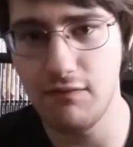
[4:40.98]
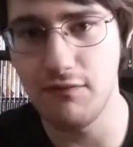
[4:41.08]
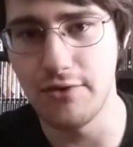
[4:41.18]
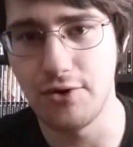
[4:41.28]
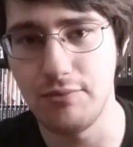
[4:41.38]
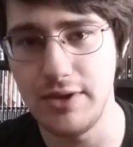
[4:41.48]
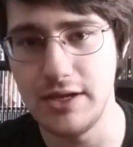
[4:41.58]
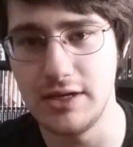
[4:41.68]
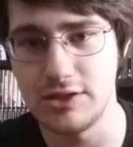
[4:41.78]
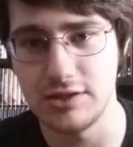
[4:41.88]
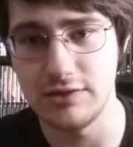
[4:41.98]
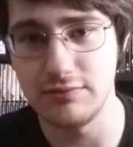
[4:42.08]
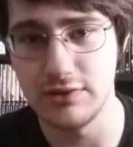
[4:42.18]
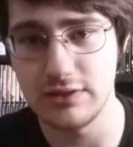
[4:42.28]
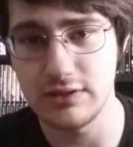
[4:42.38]
Evil 4 Wii Edition, this
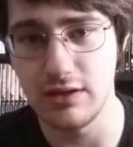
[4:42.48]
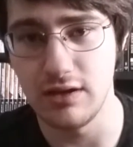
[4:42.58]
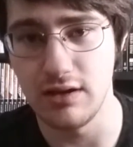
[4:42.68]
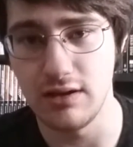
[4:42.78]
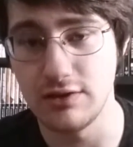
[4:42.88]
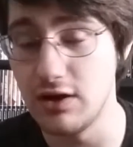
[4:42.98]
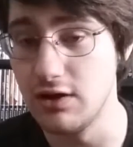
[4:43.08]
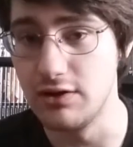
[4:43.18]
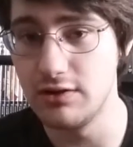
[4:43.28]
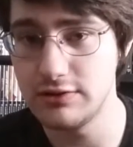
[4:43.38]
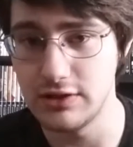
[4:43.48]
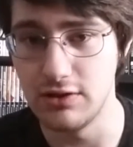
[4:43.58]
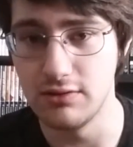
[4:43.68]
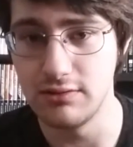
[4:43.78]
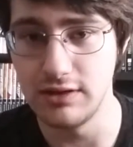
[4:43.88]
was $1,
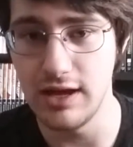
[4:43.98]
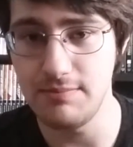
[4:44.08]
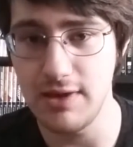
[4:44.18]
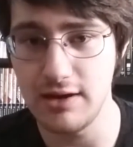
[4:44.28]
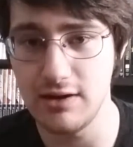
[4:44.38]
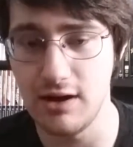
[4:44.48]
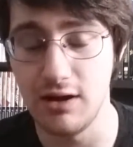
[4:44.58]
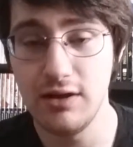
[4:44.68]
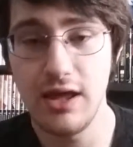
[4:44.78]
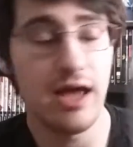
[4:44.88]
so not bad at all.